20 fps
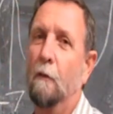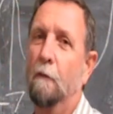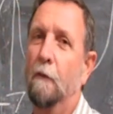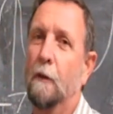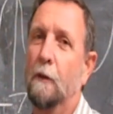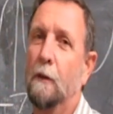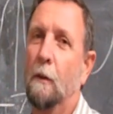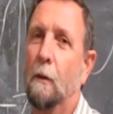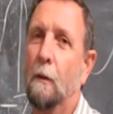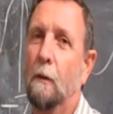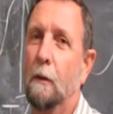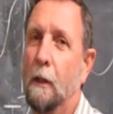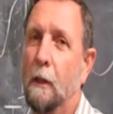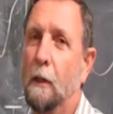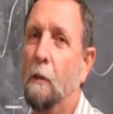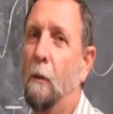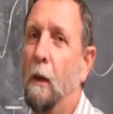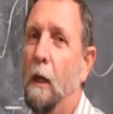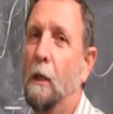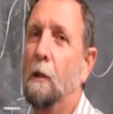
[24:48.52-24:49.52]
of a dog.
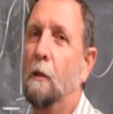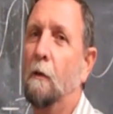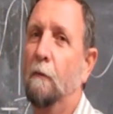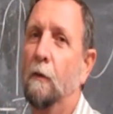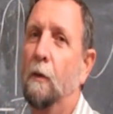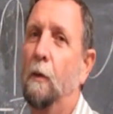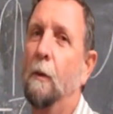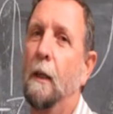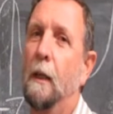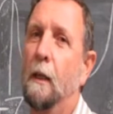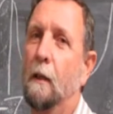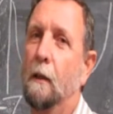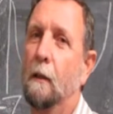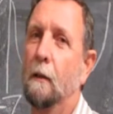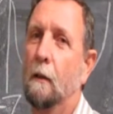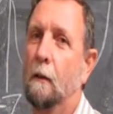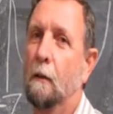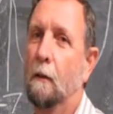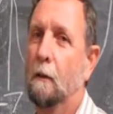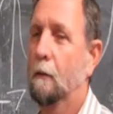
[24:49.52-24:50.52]
There's ways of doing
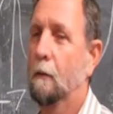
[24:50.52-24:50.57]
it.